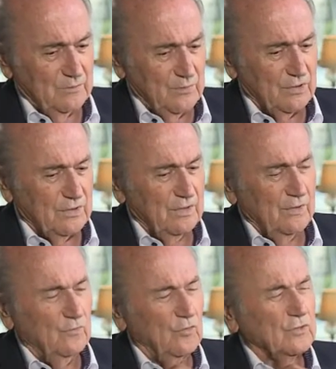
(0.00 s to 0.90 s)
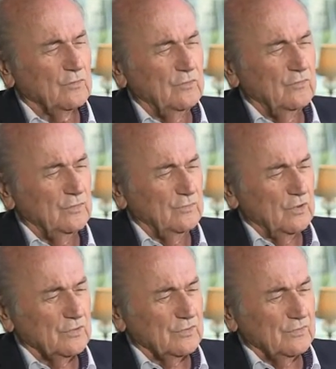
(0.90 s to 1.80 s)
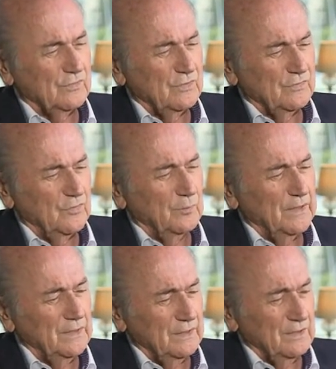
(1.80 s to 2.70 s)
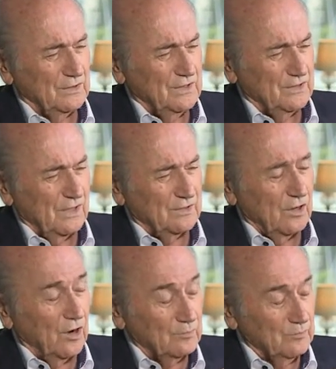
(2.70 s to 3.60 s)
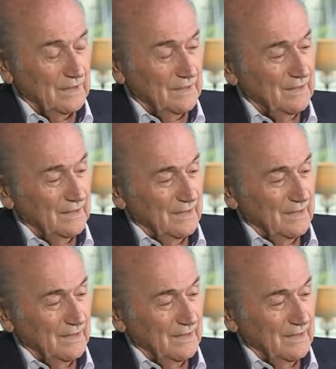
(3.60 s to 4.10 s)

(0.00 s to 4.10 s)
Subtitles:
But what was for me, and this has harmed me,